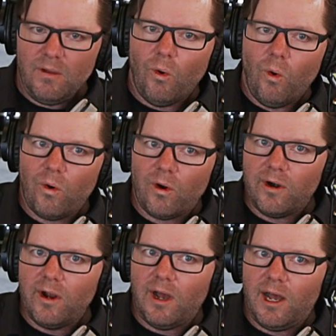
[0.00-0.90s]

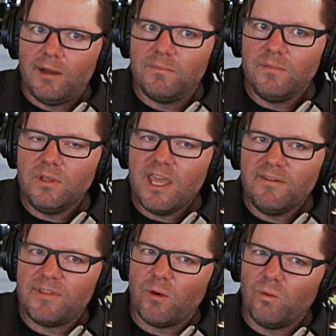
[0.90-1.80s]
Or
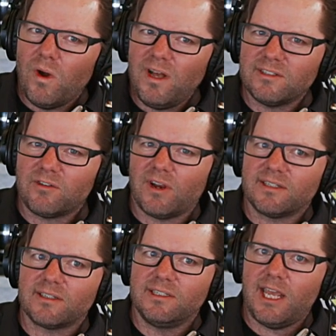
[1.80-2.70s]
if there was a
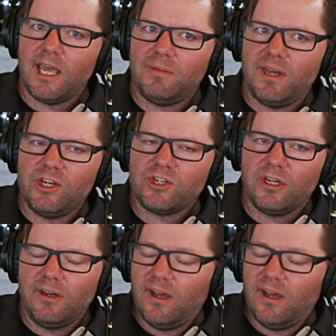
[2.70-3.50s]
cross-contamination